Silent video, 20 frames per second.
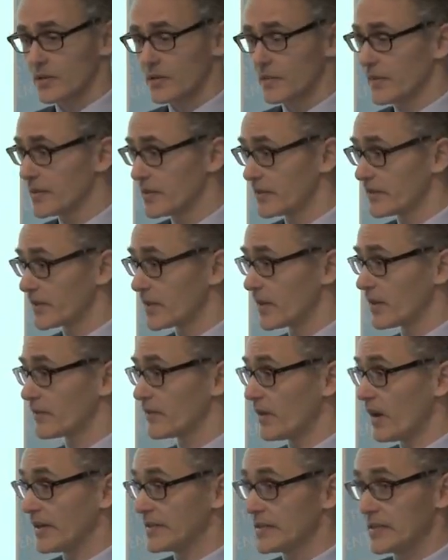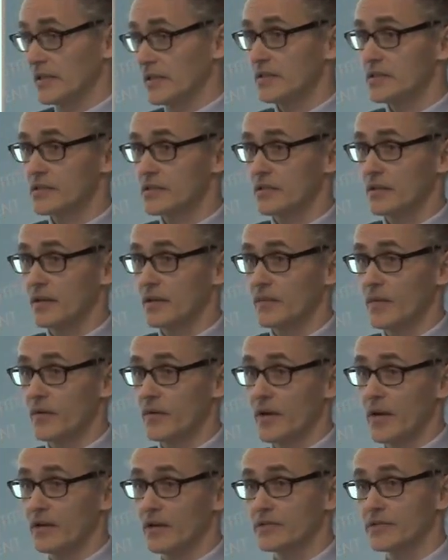many of the kind of ideas
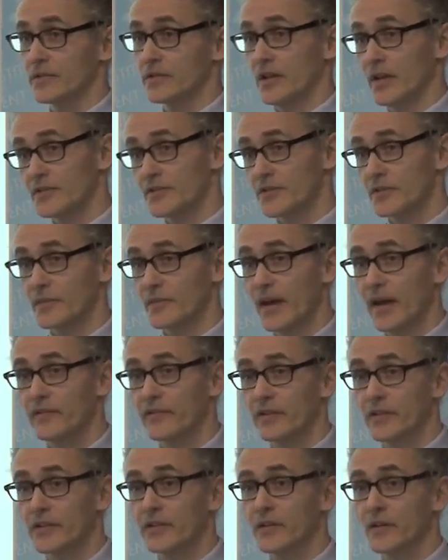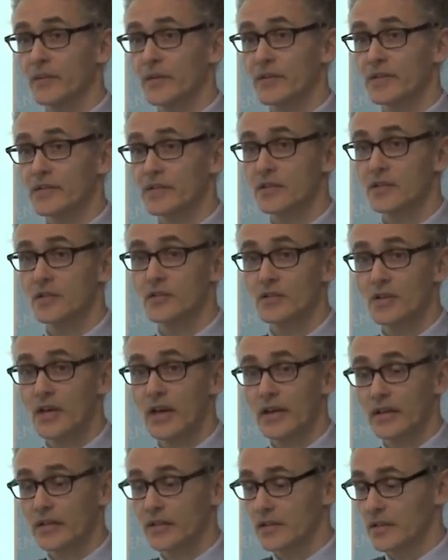around nudge and behavioural economics in the
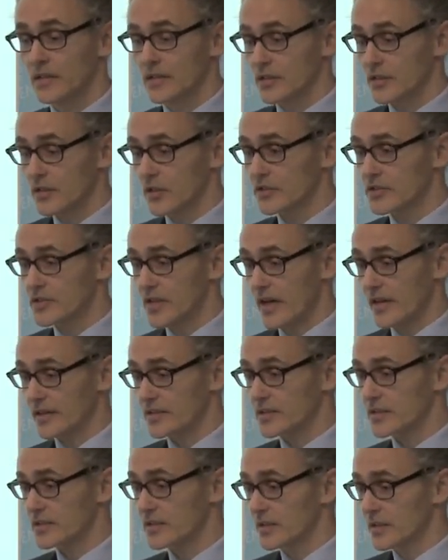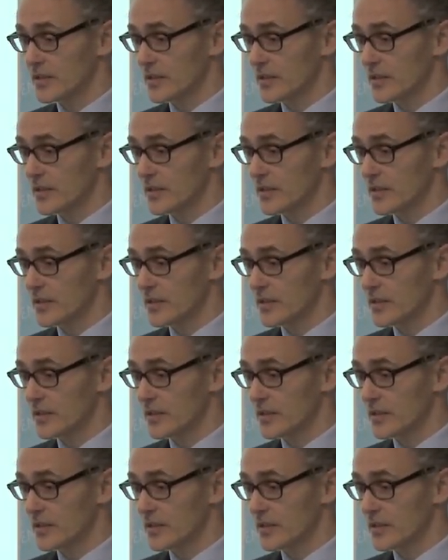UK context.